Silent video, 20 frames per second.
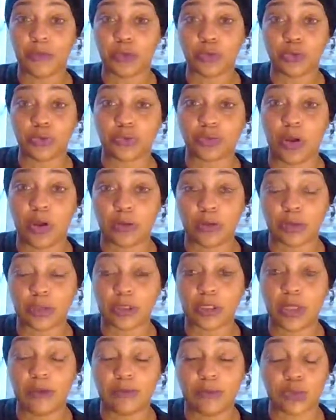your stronger
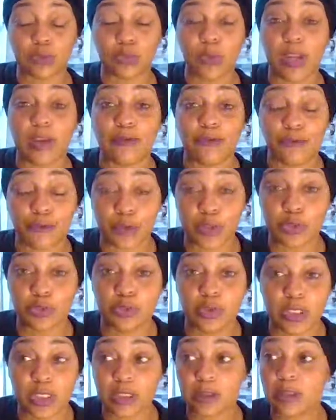self that's waiting for
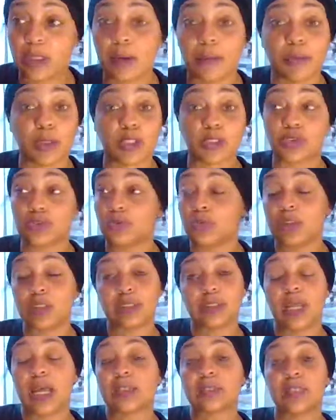you to get there because
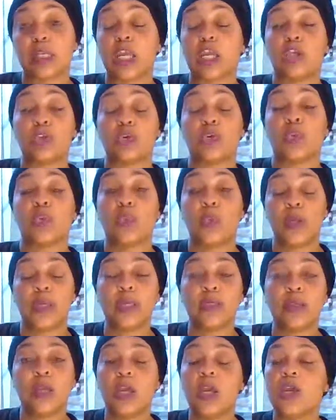it's not saying you're
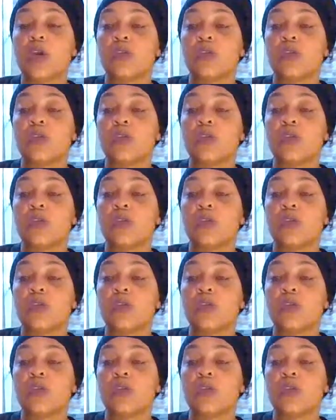weak.